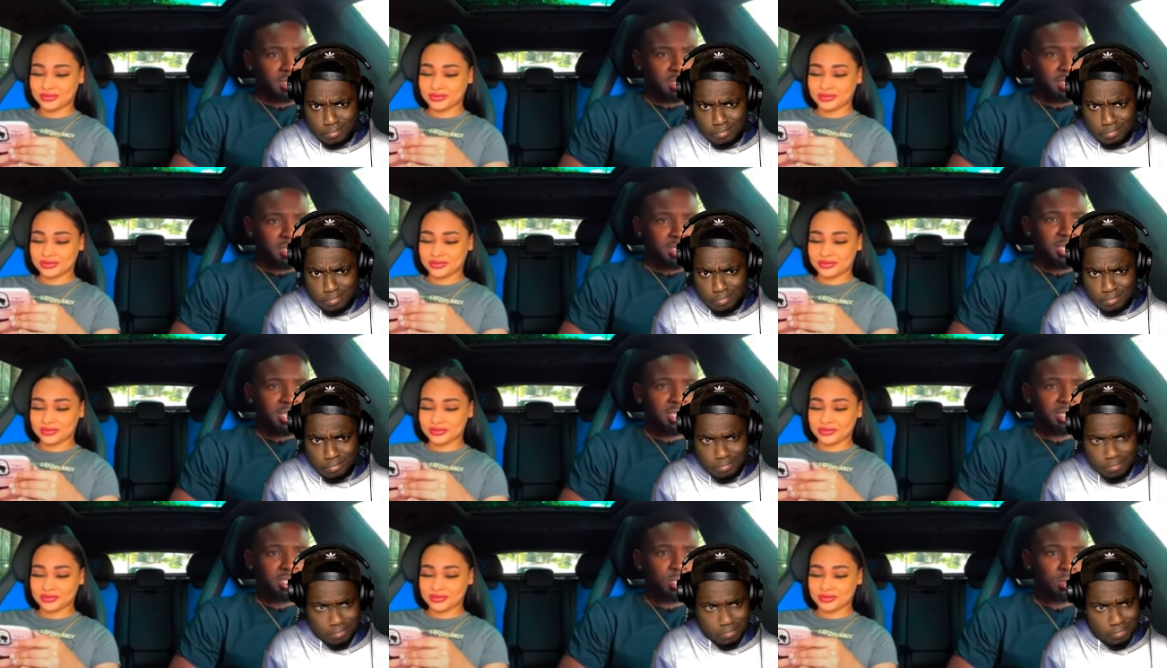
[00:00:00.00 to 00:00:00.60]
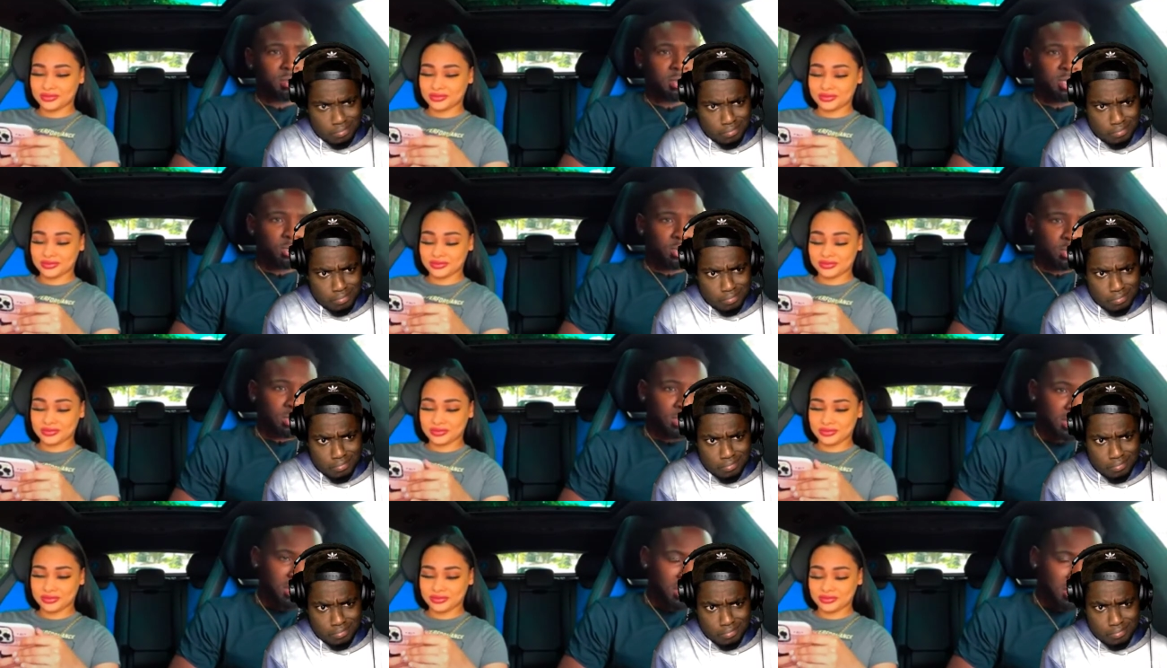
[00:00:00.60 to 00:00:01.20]
Speaker 1: you got to show me all the
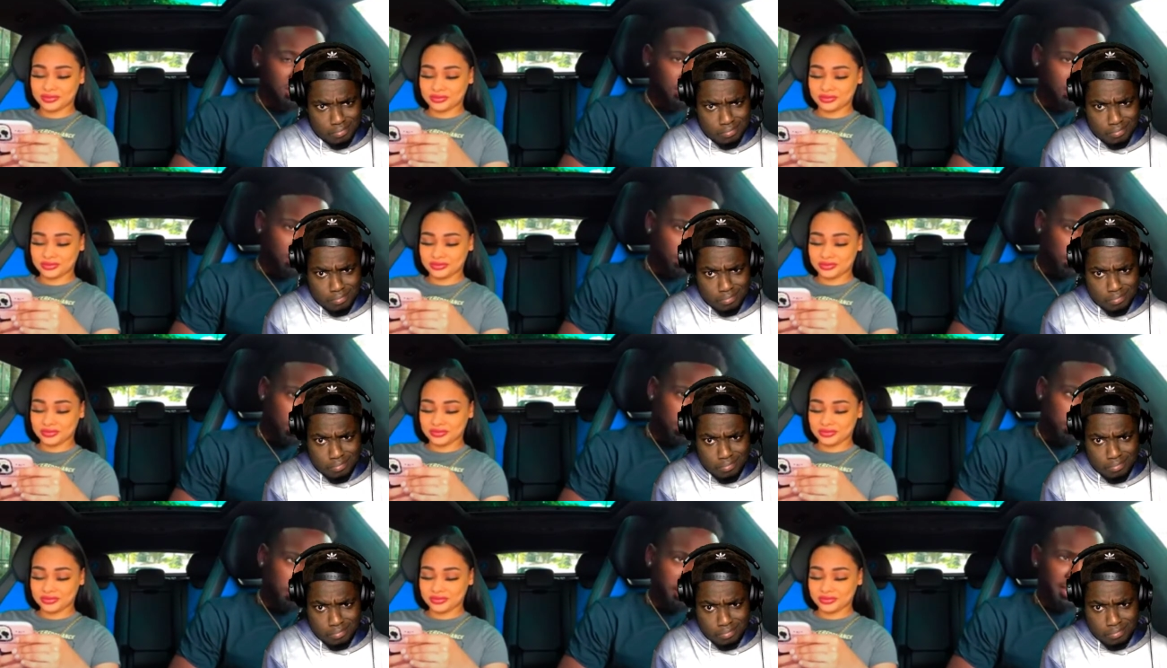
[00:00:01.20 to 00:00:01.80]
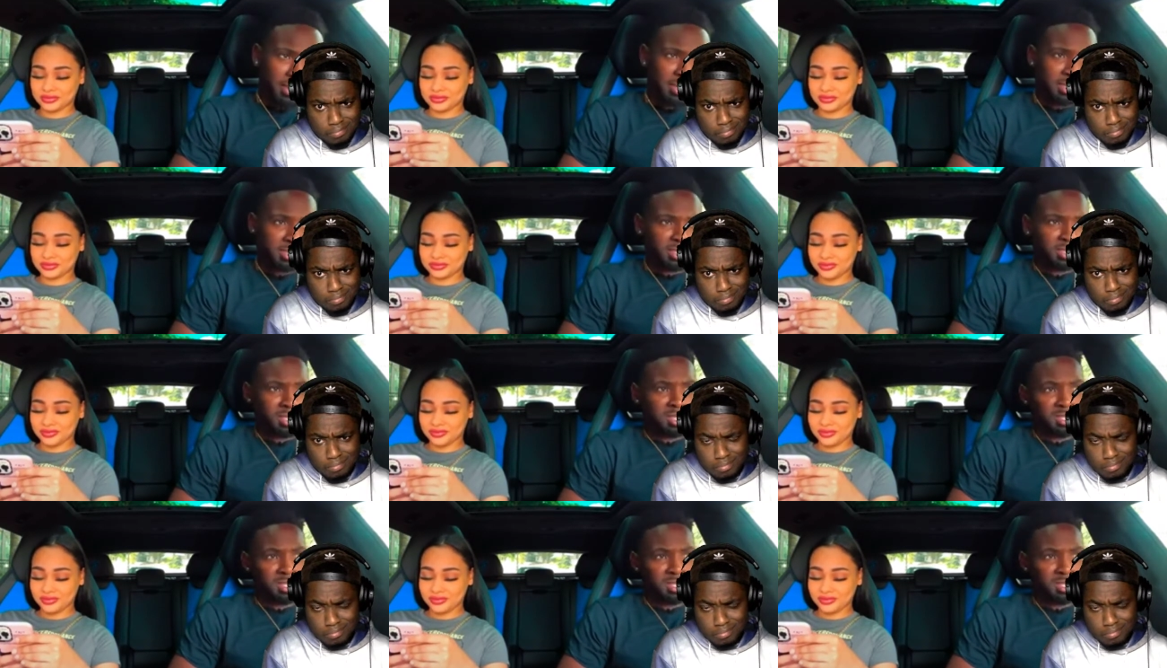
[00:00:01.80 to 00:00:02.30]
good food spots, the good